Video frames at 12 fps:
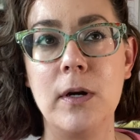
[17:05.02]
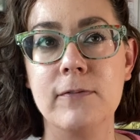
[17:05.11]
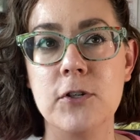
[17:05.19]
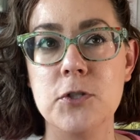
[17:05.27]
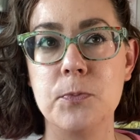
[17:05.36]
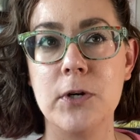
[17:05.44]
of
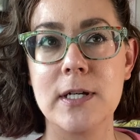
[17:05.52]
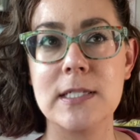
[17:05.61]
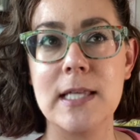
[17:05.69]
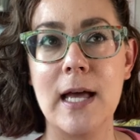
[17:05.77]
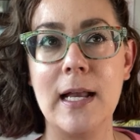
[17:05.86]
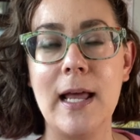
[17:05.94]
those books
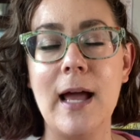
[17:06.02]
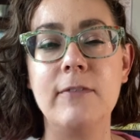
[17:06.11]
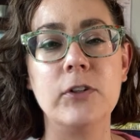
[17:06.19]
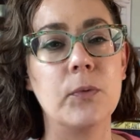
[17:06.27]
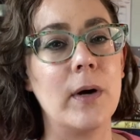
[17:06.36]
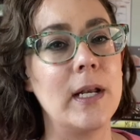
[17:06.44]
that
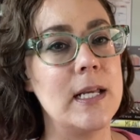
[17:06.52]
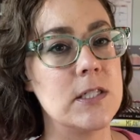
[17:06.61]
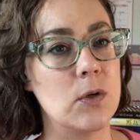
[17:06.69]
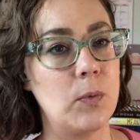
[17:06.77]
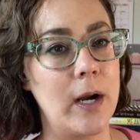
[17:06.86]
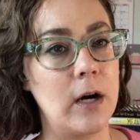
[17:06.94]
everyone is
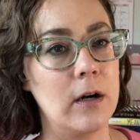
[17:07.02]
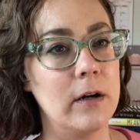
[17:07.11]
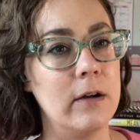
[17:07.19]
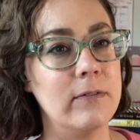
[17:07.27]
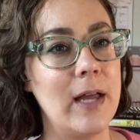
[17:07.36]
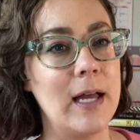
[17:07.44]
aware
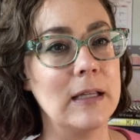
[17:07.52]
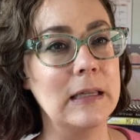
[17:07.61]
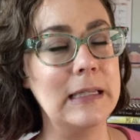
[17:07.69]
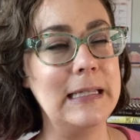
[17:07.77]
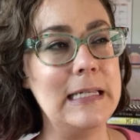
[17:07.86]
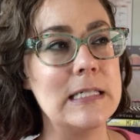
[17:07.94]
of, at
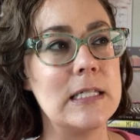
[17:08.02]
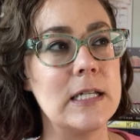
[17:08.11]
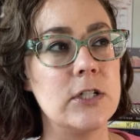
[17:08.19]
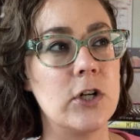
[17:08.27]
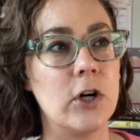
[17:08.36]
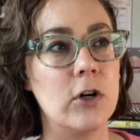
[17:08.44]
least
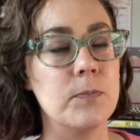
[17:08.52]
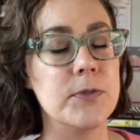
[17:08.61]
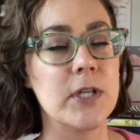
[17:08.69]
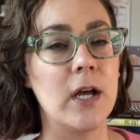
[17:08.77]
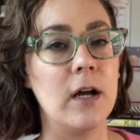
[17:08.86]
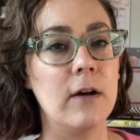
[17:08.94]
in terms
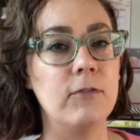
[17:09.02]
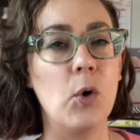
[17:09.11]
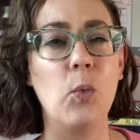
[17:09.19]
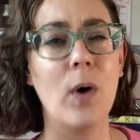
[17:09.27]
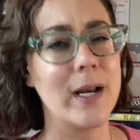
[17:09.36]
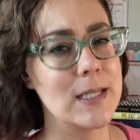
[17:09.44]
of
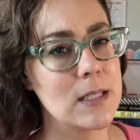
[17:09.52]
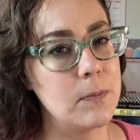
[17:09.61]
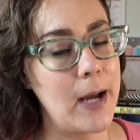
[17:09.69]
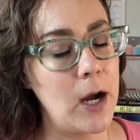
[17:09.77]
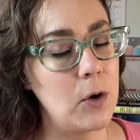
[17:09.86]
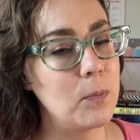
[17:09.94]
what it's
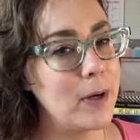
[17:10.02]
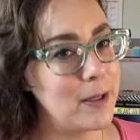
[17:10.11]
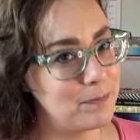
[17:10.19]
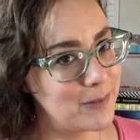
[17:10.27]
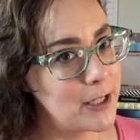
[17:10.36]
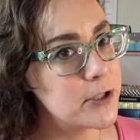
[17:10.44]
about. But
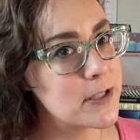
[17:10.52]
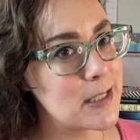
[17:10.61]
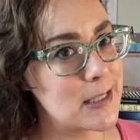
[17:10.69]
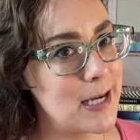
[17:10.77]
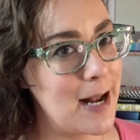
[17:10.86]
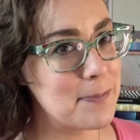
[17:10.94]
here's the
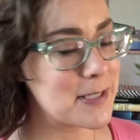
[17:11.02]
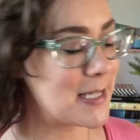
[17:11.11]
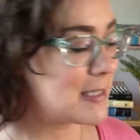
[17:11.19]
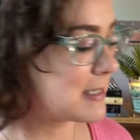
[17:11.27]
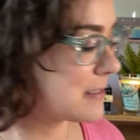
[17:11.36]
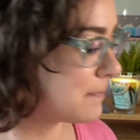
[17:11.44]

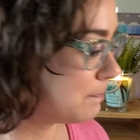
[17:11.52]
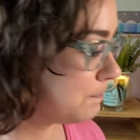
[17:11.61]
synopsis.